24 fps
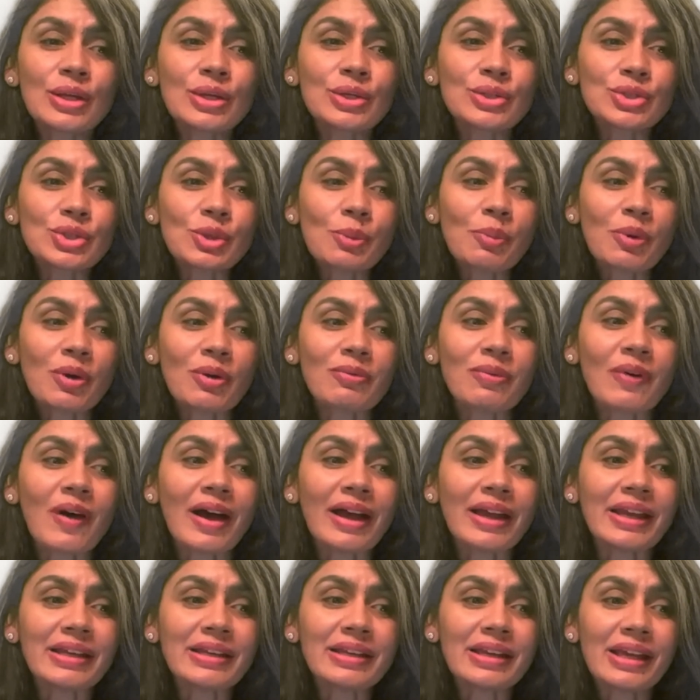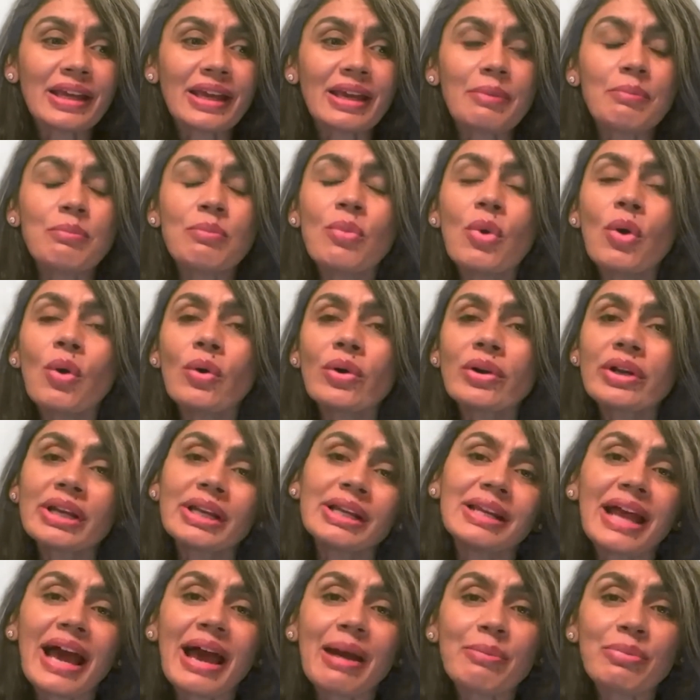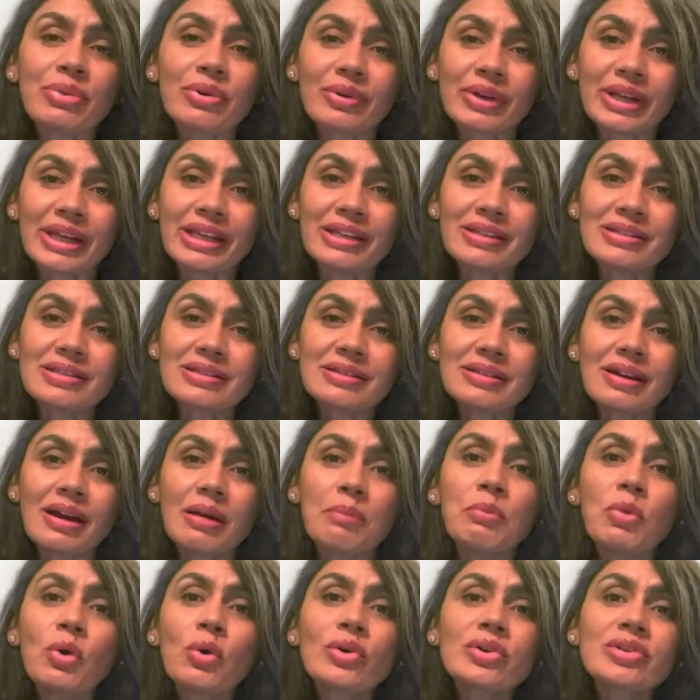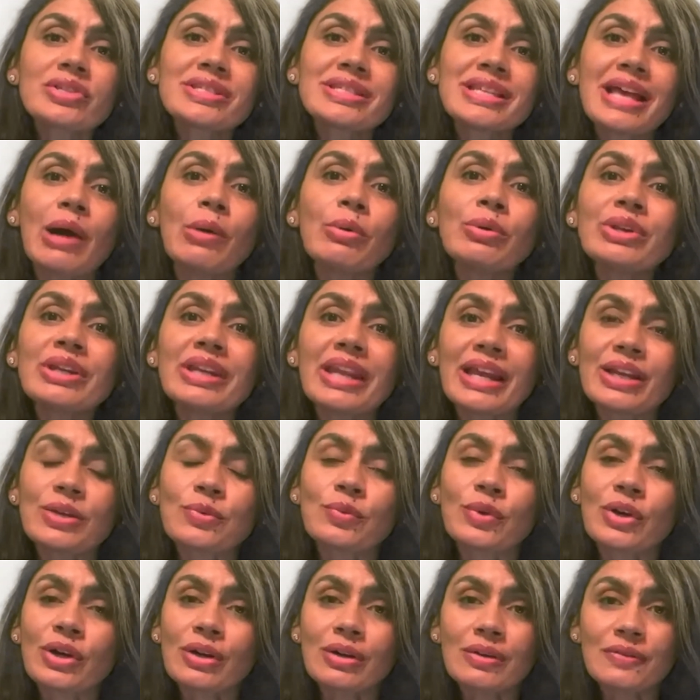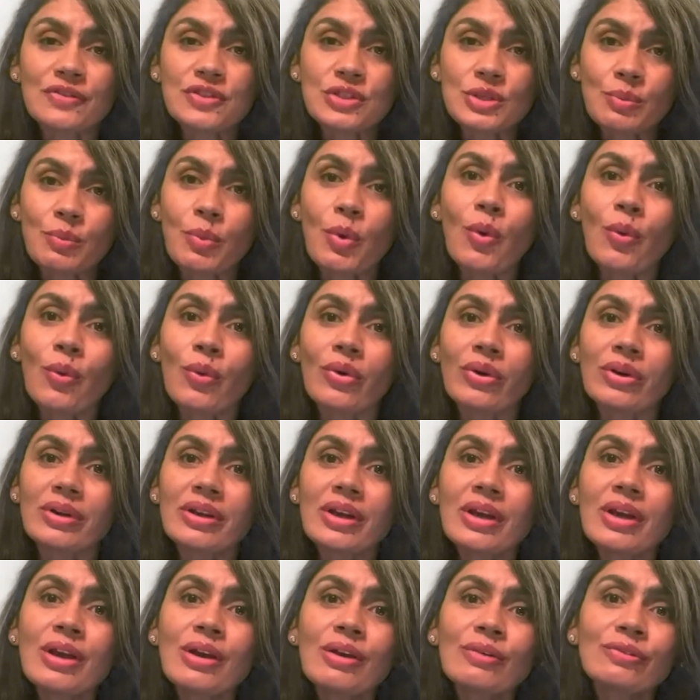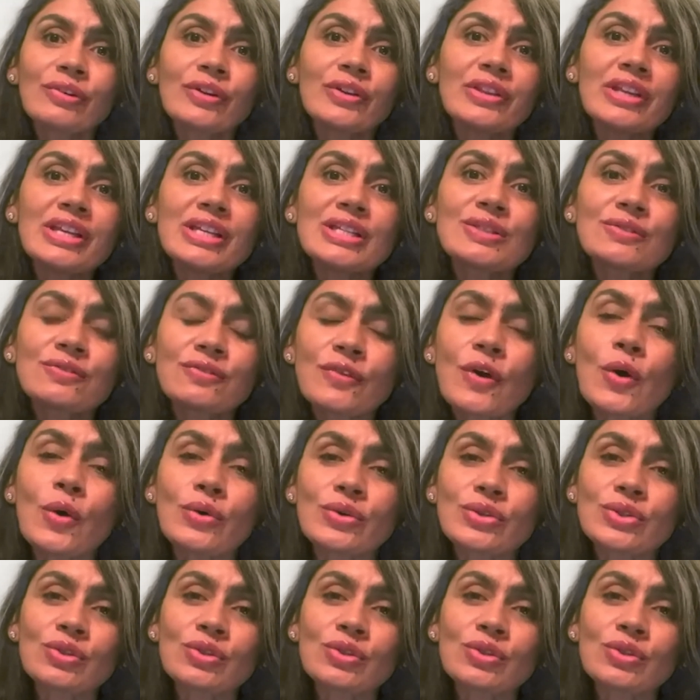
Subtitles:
to provide a more elaborate, a more sound network of support for these folks